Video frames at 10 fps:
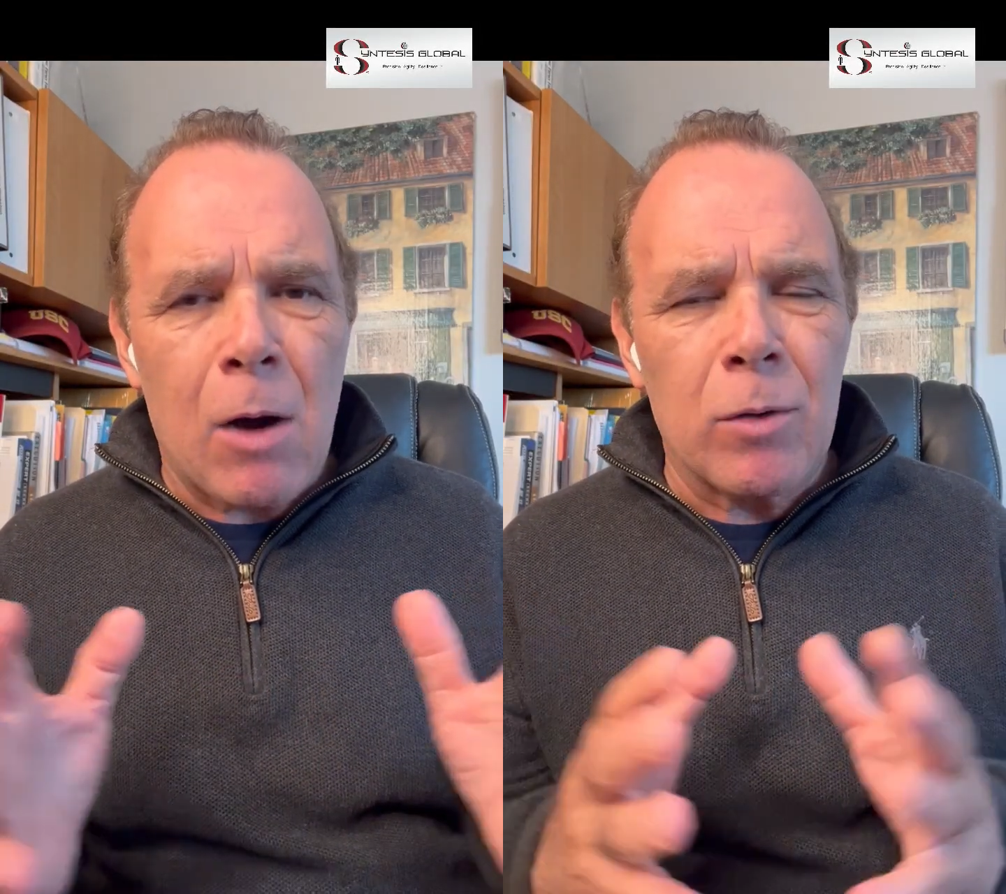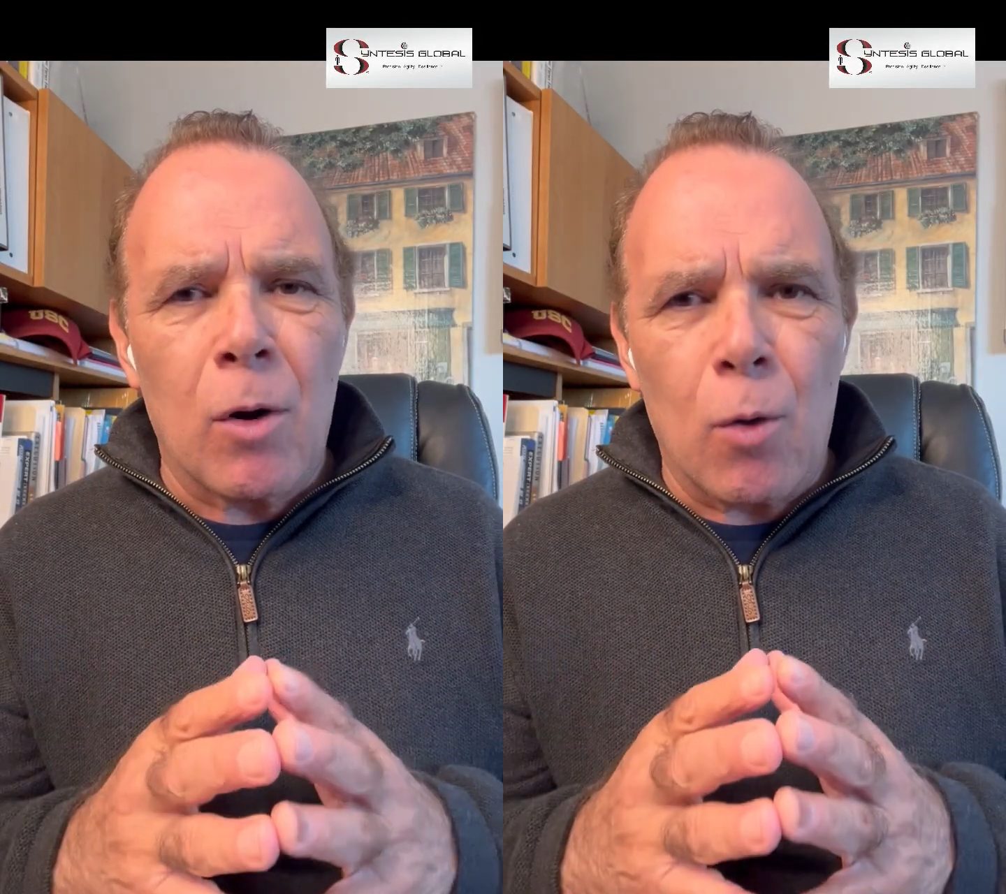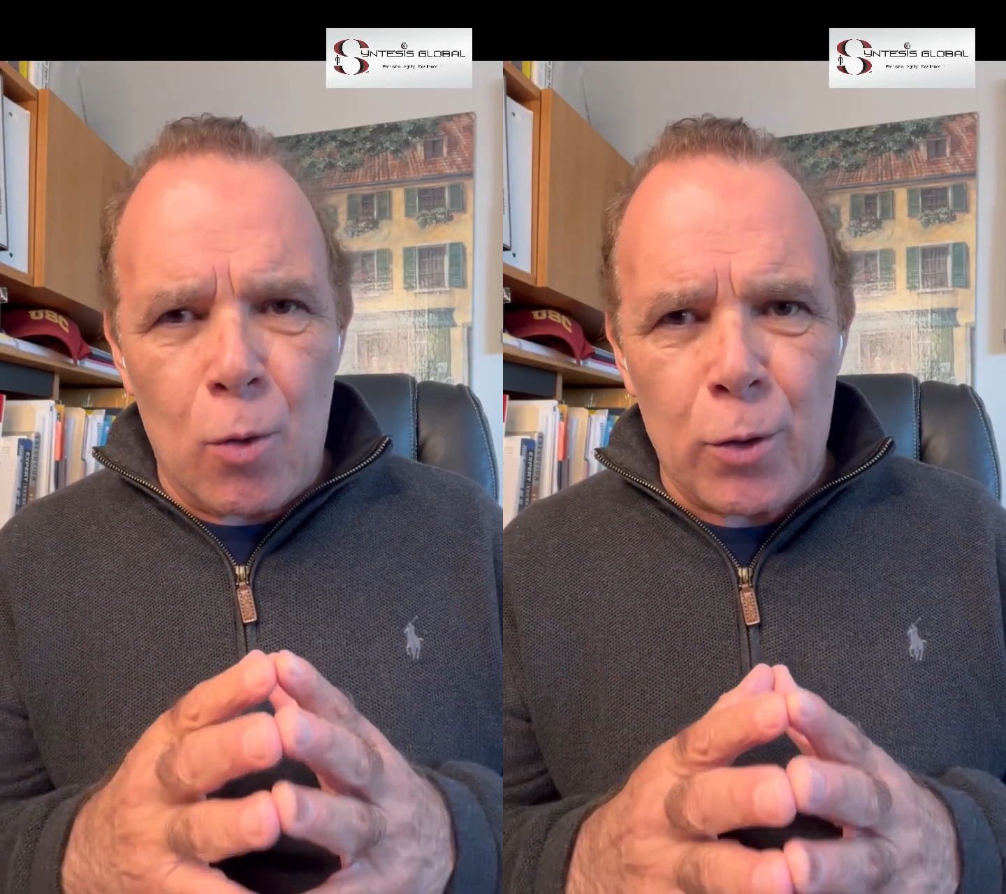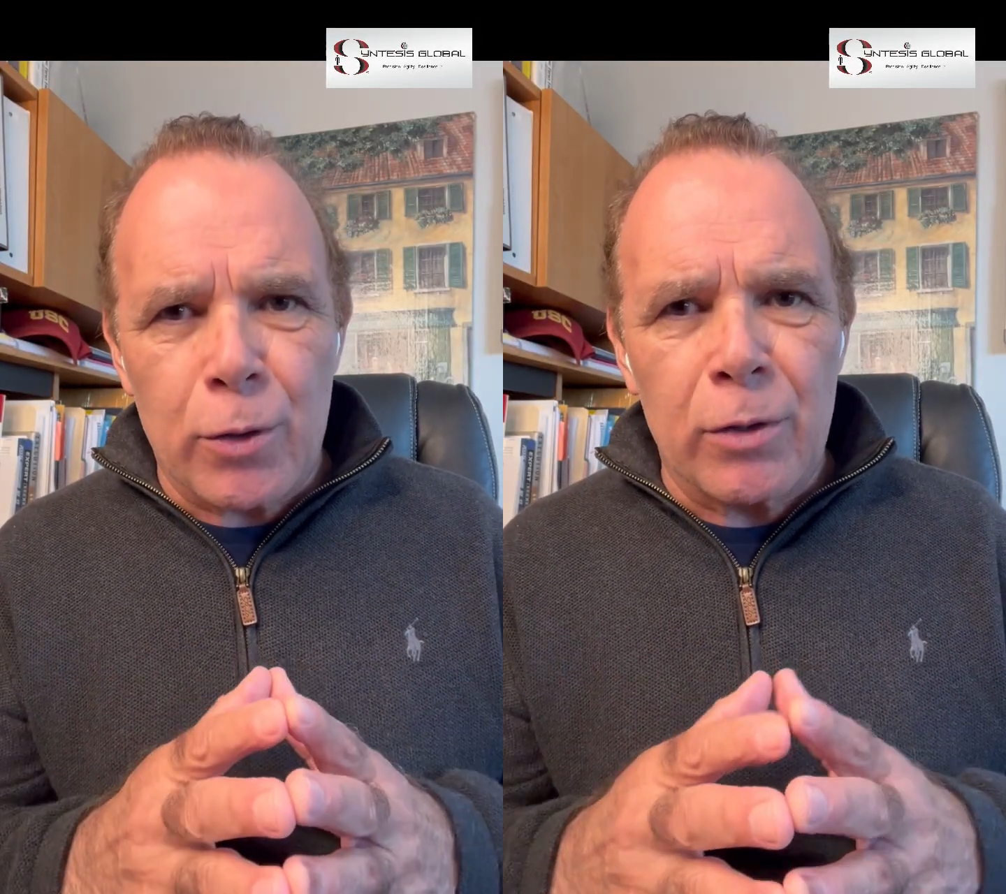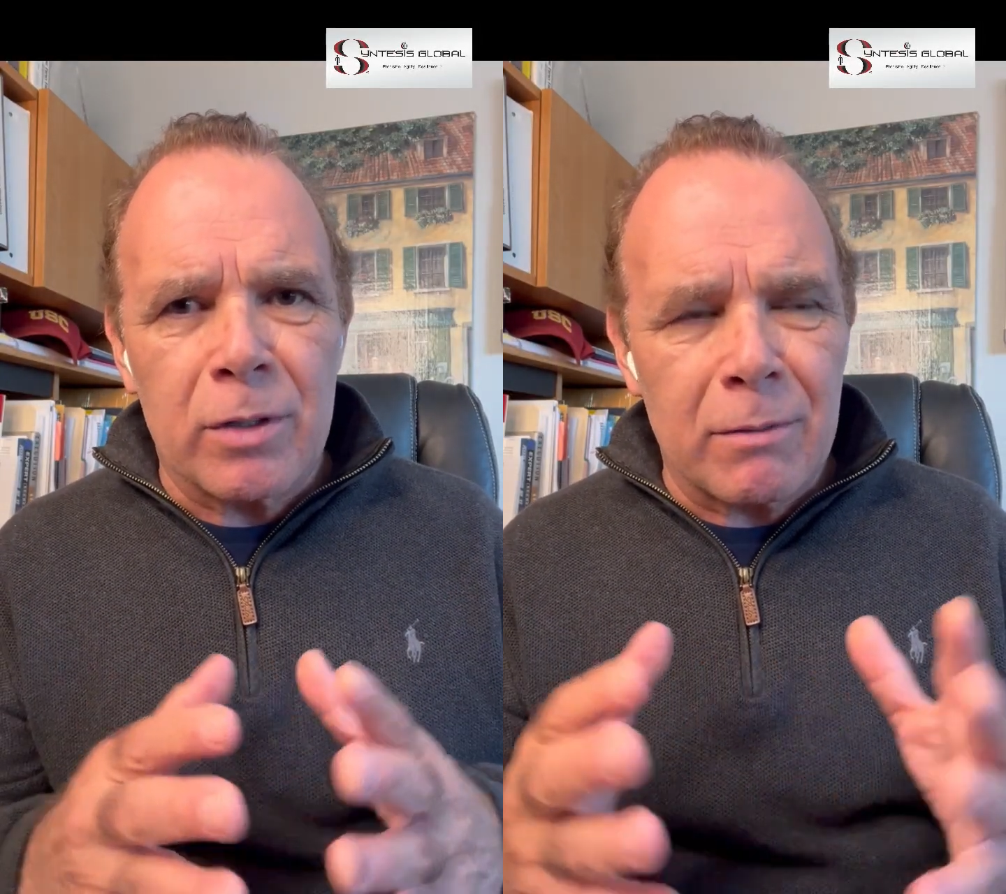out
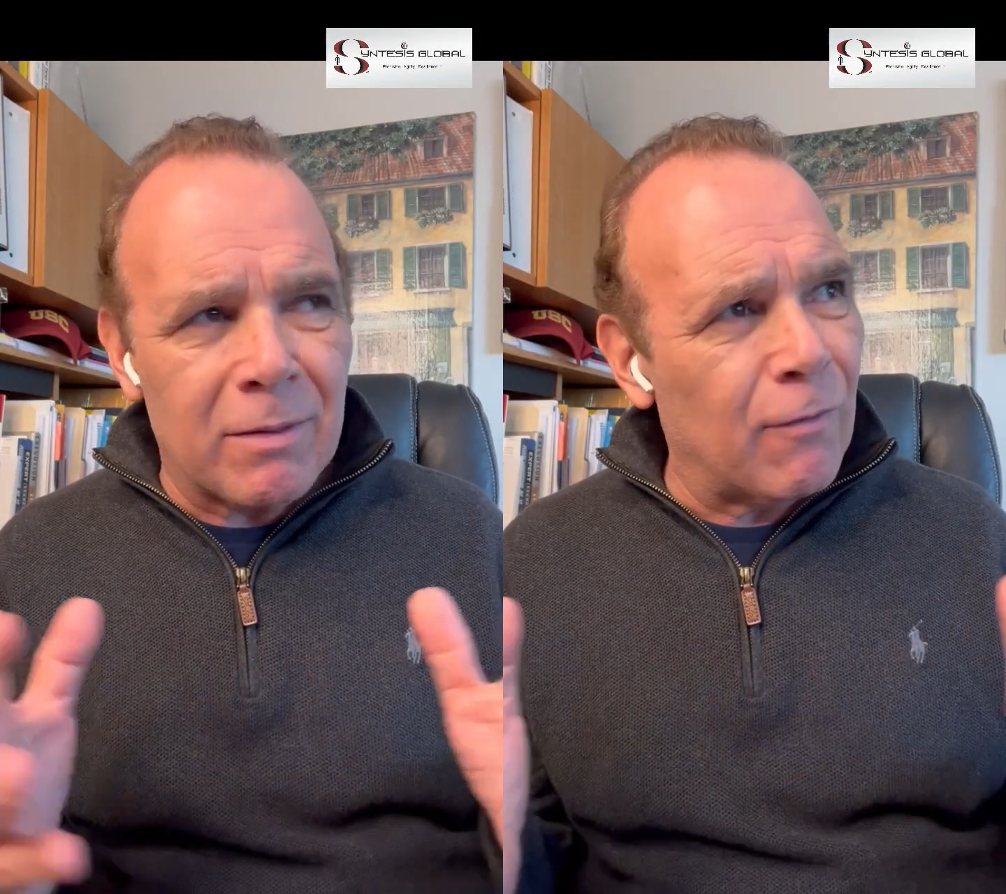orders